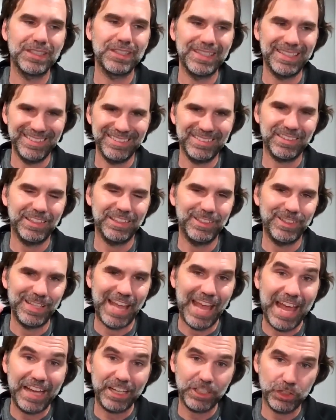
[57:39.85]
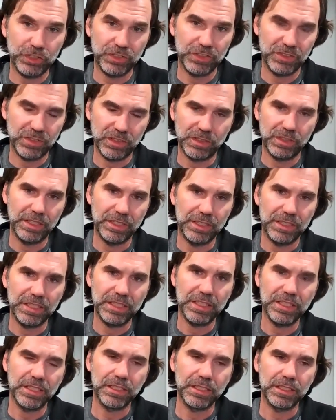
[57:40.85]
the insights, the actions that they
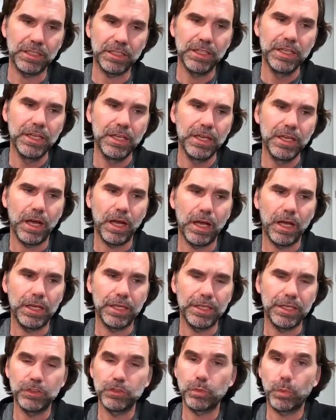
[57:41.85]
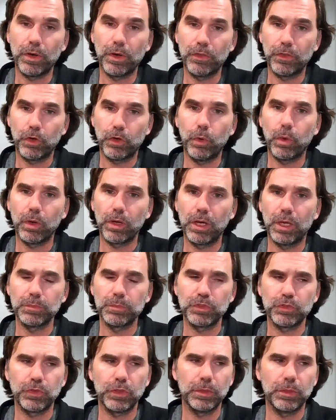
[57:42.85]
need is where the core
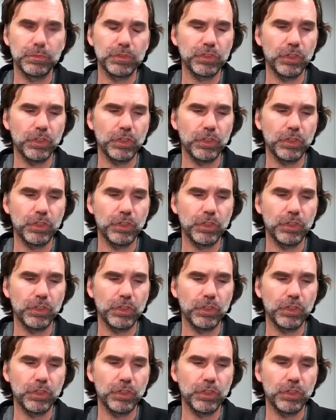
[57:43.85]
comes from.